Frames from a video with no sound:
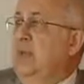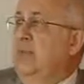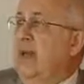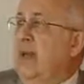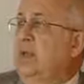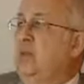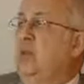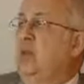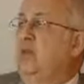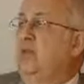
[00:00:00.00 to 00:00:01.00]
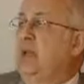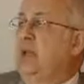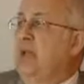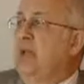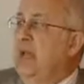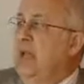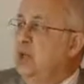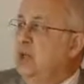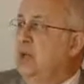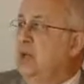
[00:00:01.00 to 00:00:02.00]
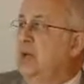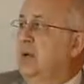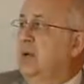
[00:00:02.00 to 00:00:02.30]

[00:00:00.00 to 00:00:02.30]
fact of engaging